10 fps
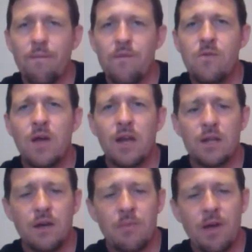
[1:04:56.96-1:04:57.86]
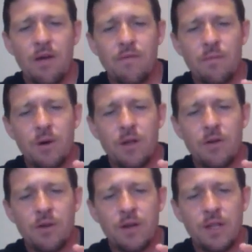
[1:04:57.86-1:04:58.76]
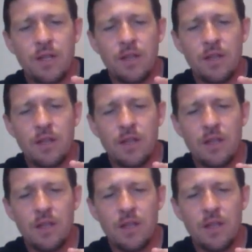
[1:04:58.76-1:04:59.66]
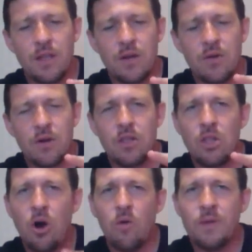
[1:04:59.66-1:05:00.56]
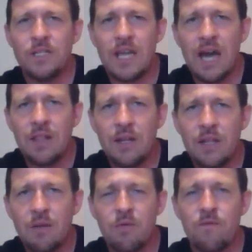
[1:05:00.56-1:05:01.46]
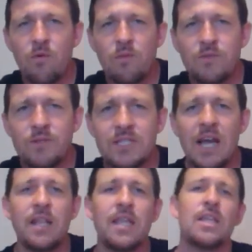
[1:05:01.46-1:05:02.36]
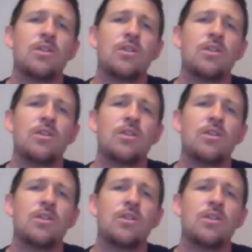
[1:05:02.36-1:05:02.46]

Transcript: You got to come out from under it in under a law mentality, a performance mentality, and